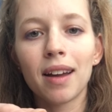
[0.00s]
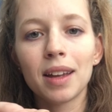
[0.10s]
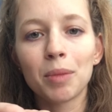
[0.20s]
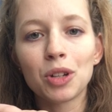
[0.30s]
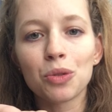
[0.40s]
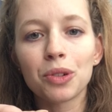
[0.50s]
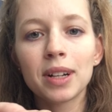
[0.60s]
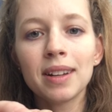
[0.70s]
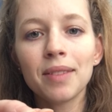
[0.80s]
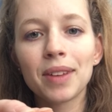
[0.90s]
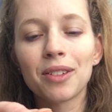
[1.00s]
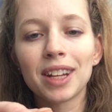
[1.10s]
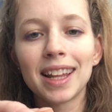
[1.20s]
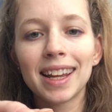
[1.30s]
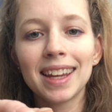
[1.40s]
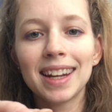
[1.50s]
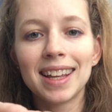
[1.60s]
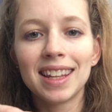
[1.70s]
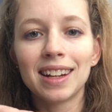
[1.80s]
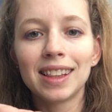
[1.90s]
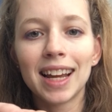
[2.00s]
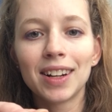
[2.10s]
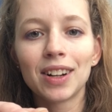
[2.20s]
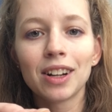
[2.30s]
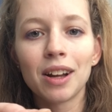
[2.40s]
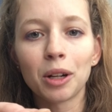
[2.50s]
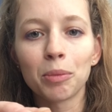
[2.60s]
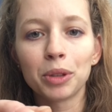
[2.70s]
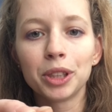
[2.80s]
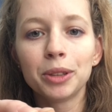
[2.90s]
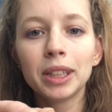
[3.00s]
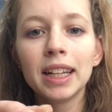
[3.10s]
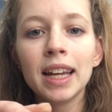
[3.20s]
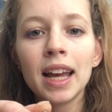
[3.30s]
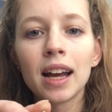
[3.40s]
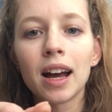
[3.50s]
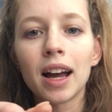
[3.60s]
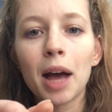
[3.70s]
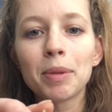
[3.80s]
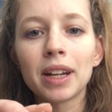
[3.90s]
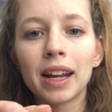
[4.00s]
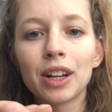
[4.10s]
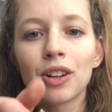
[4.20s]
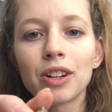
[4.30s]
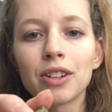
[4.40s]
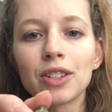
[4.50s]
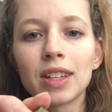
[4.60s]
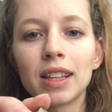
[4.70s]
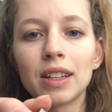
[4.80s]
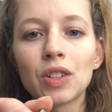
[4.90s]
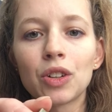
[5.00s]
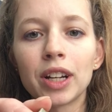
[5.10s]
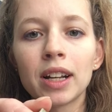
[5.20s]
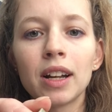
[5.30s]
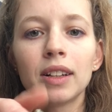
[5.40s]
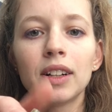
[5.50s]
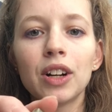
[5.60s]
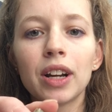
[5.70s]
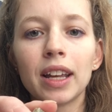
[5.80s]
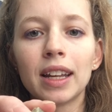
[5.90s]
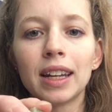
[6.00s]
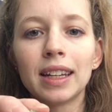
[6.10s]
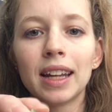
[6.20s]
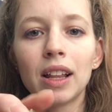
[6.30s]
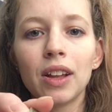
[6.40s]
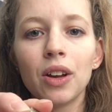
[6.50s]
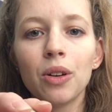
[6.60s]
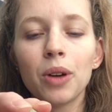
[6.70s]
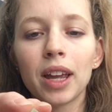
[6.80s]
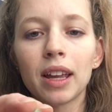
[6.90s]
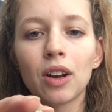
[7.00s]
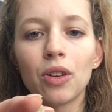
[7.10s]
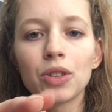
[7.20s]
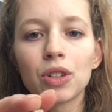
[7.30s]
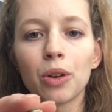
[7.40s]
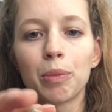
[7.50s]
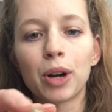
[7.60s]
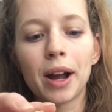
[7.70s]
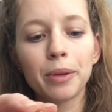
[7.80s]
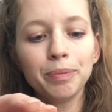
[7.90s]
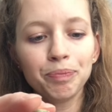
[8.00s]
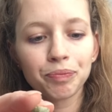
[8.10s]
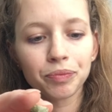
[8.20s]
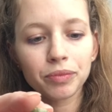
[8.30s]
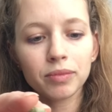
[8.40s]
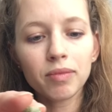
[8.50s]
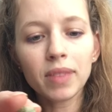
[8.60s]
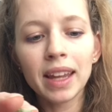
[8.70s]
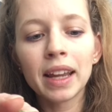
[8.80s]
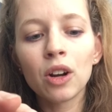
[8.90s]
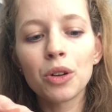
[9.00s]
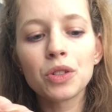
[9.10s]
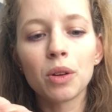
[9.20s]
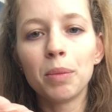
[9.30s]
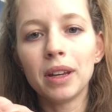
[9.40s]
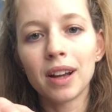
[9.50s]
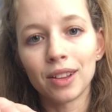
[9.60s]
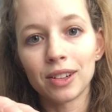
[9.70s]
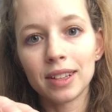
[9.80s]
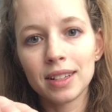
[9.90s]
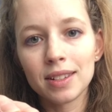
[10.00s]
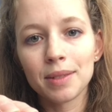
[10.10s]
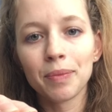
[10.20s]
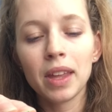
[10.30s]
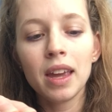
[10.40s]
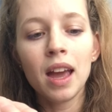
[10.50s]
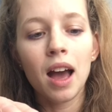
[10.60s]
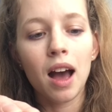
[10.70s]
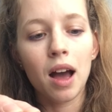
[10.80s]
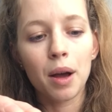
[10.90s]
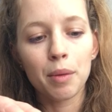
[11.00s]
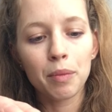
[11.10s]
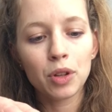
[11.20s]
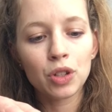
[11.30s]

in my jewelry. I really like it, and then a lighter color blue. Apatite occurs in this green color and in yellow and also brown. It can also be colorless. And